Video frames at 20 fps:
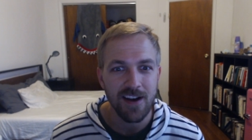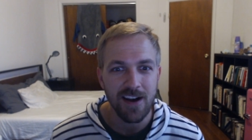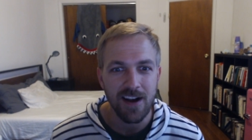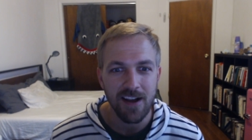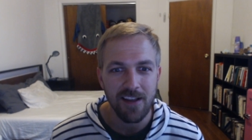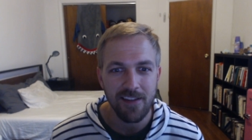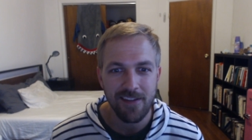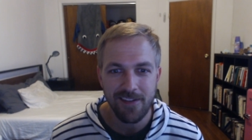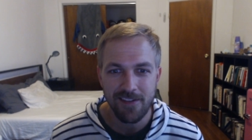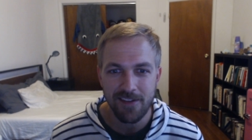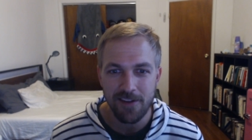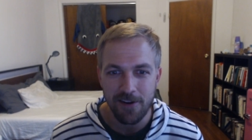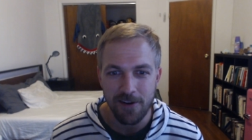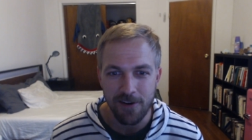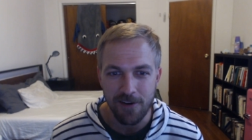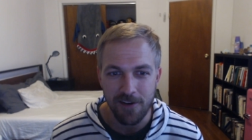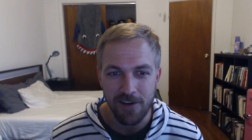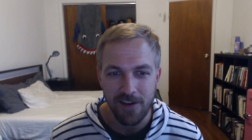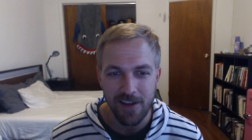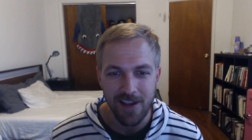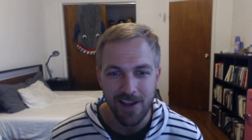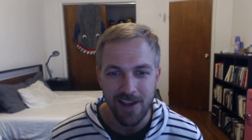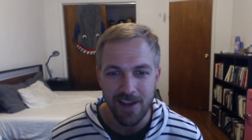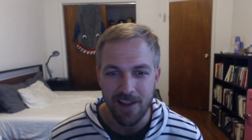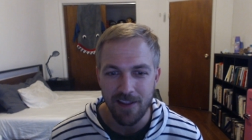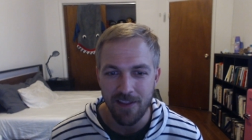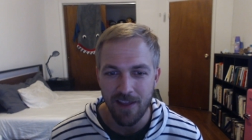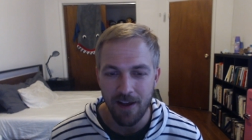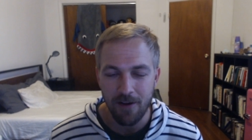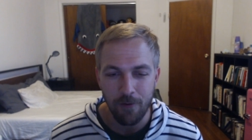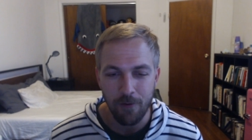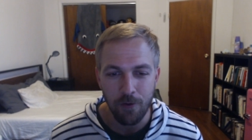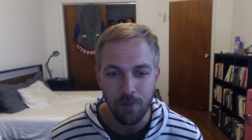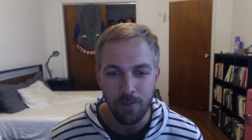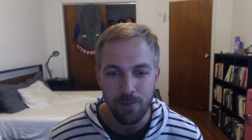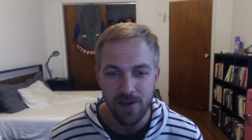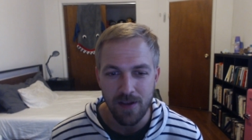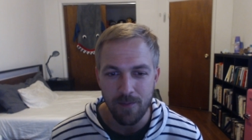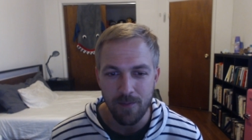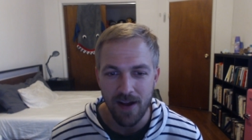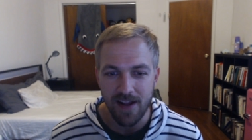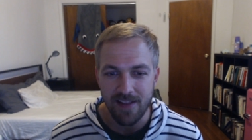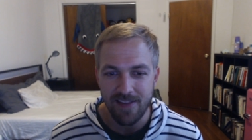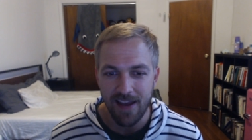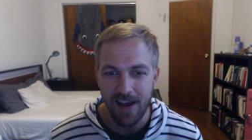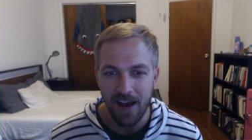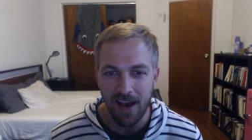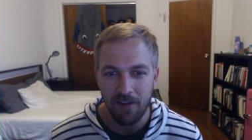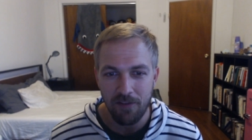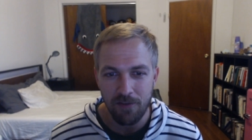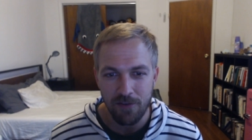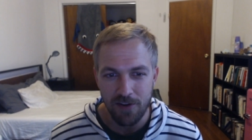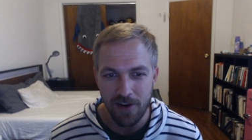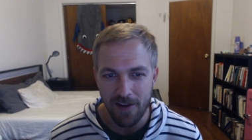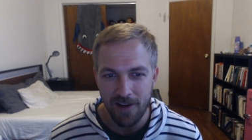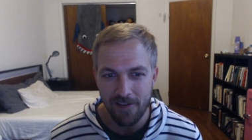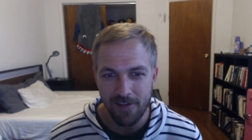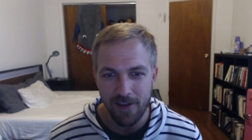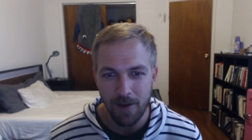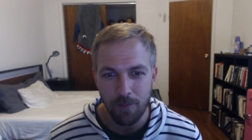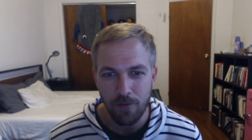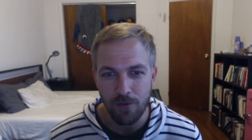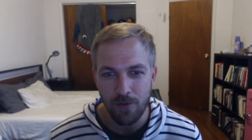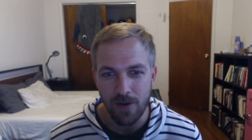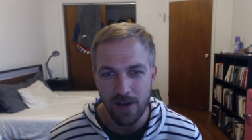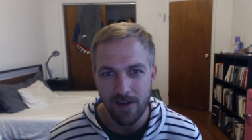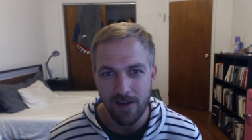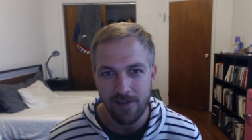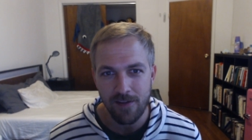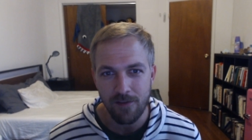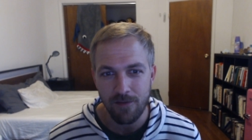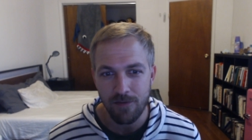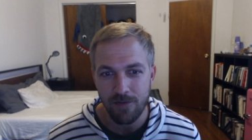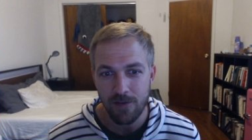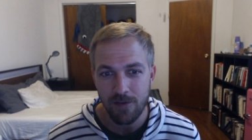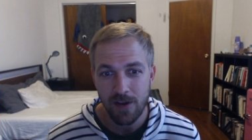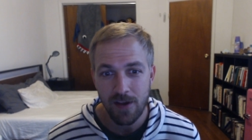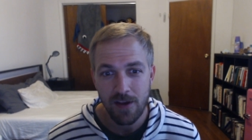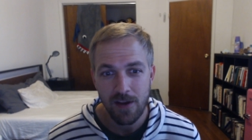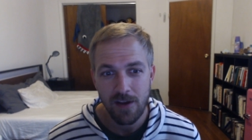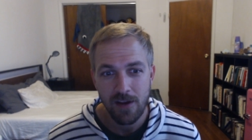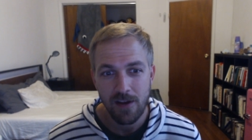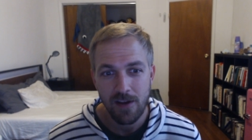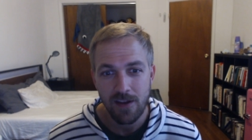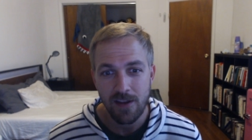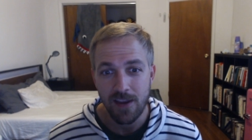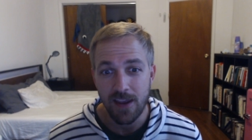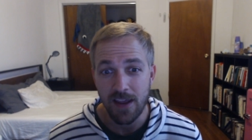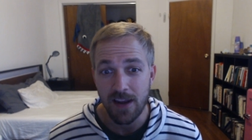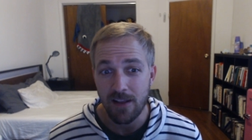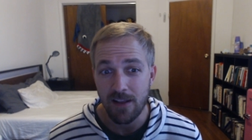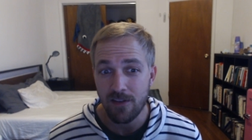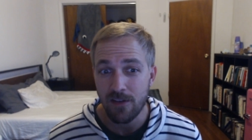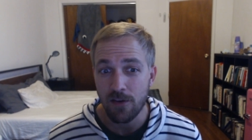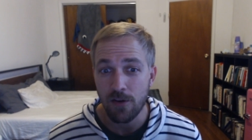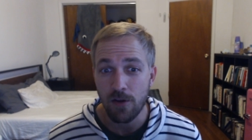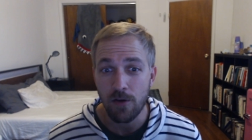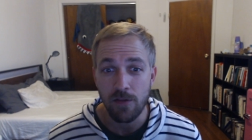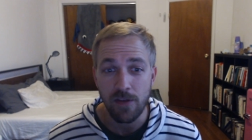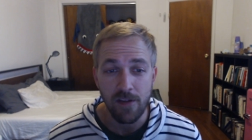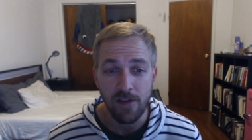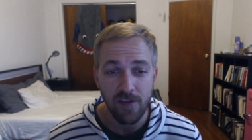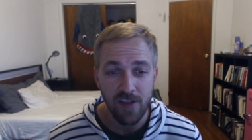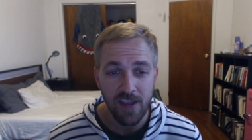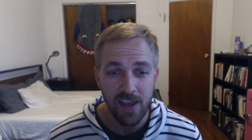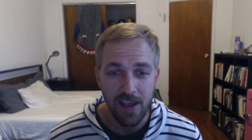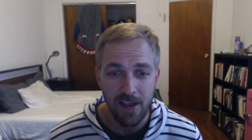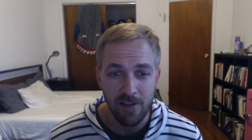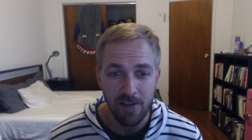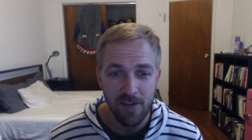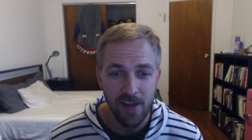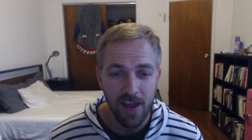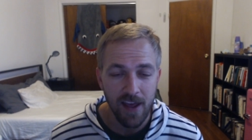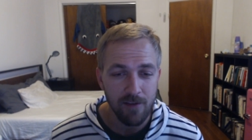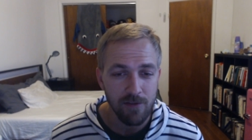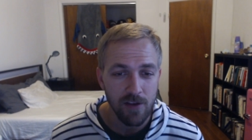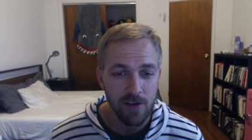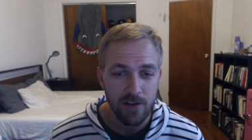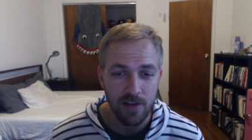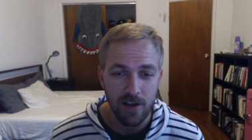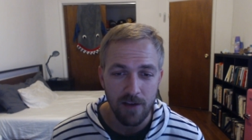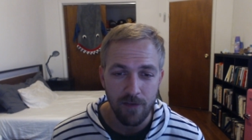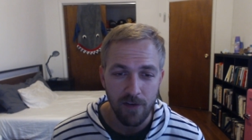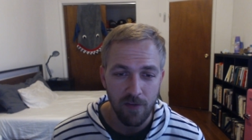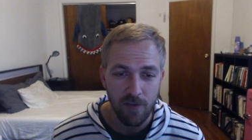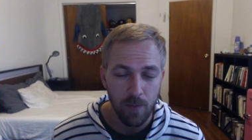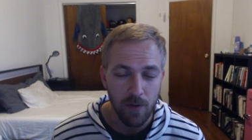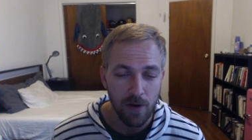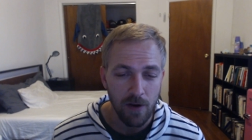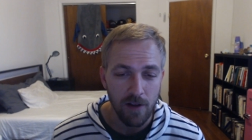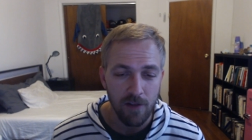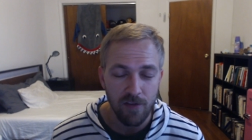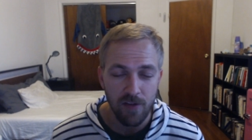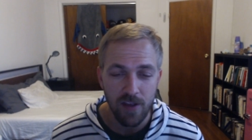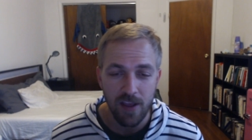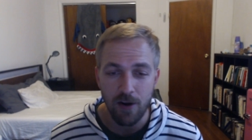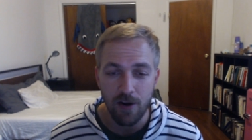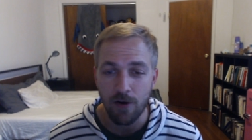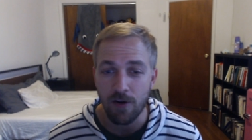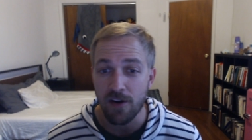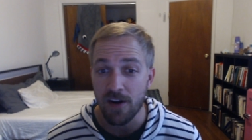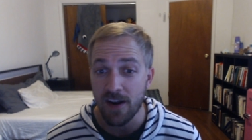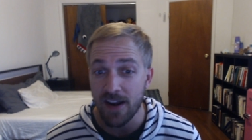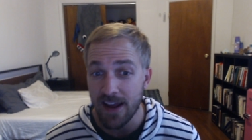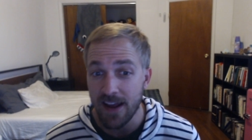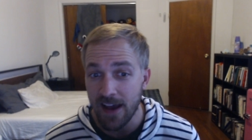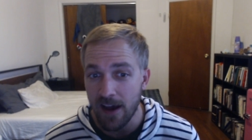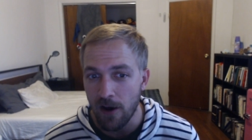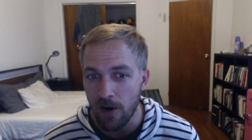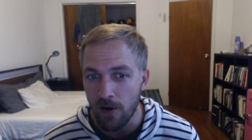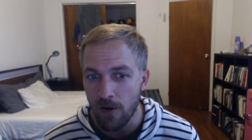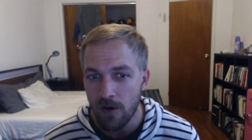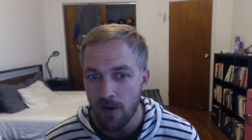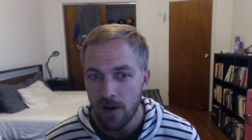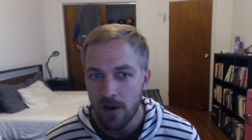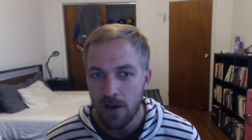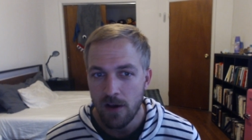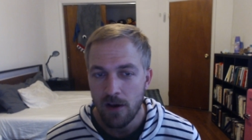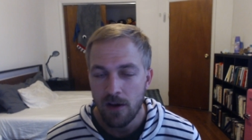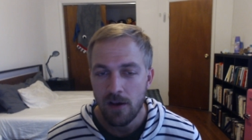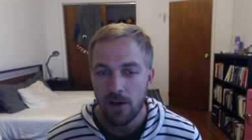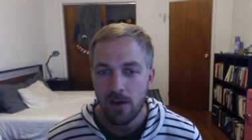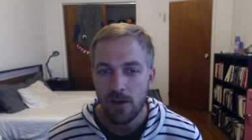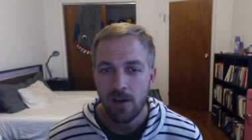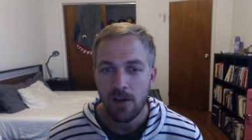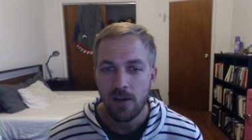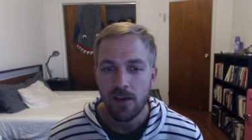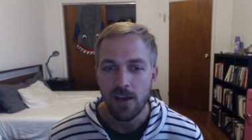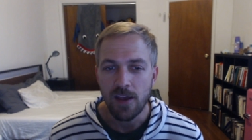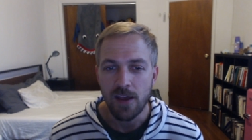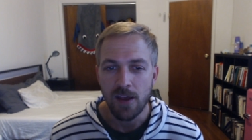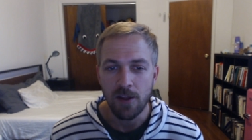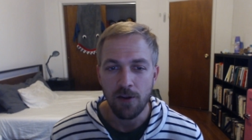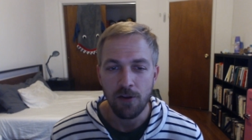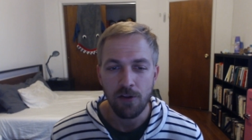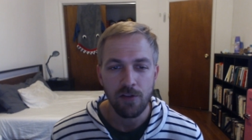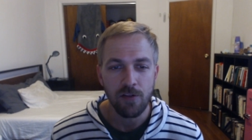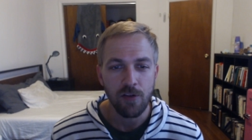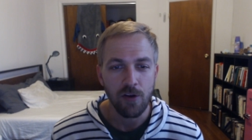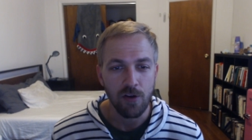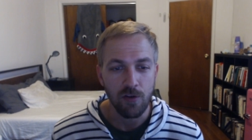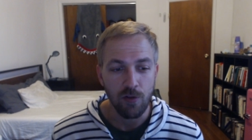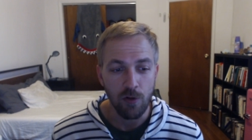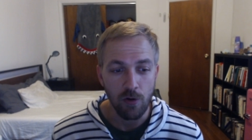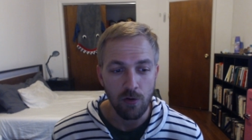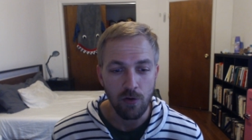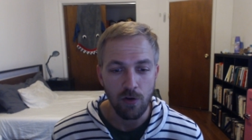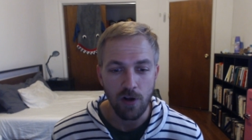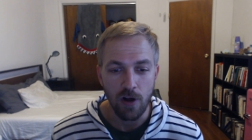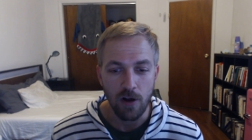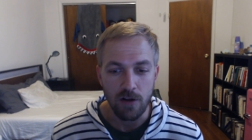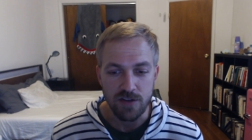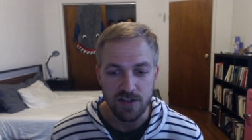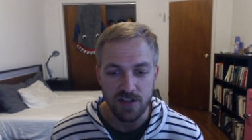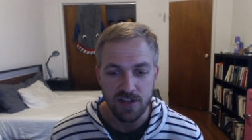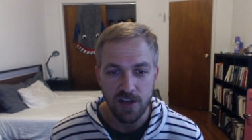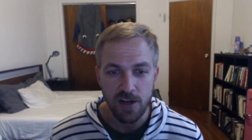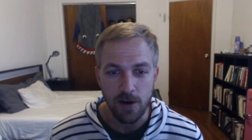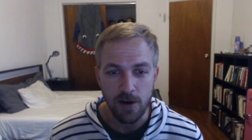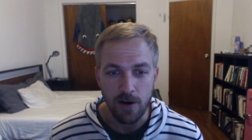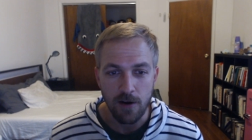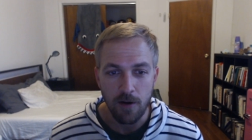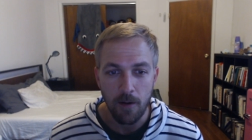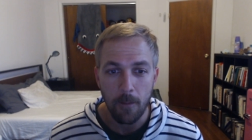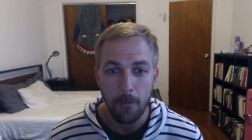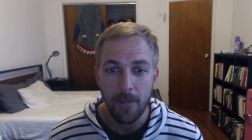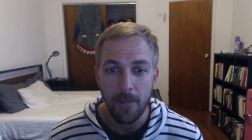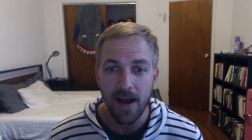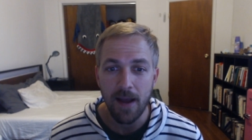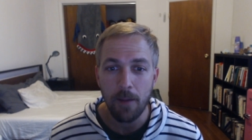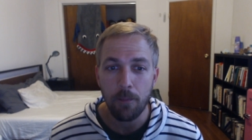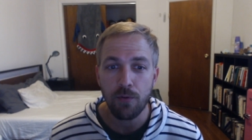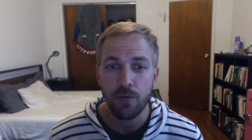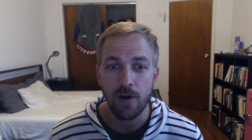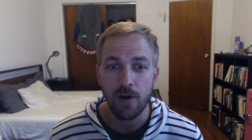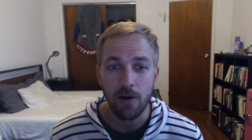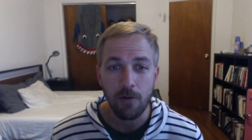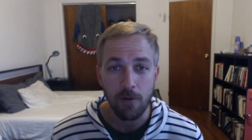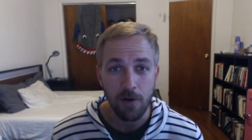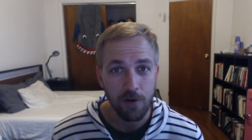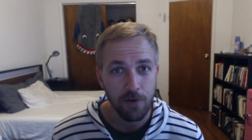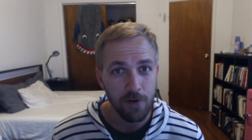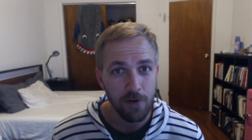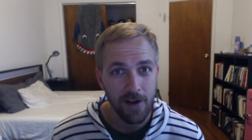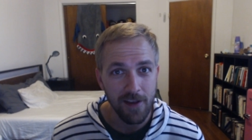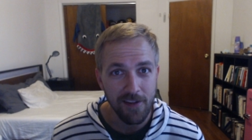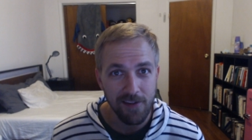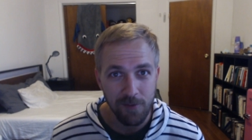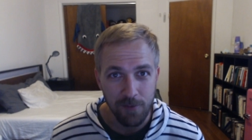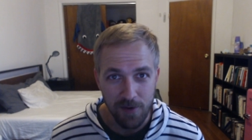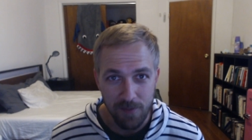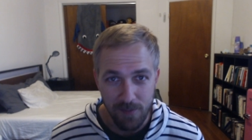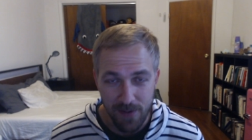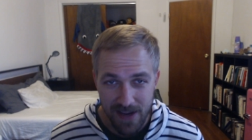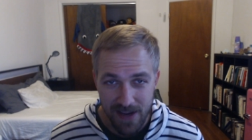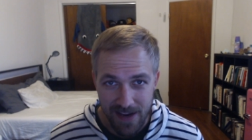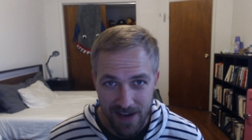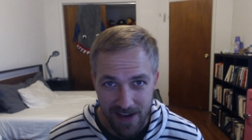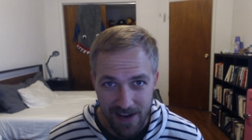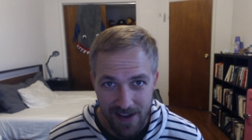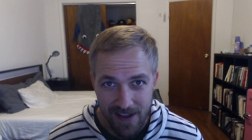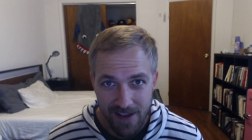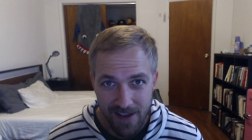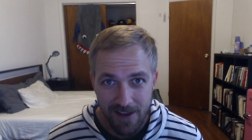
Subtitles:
soon, and that will be my task for the next couple of weeks of getting to know these kids that have Young Life experience and are now in the local colleges here. My prayer request would be,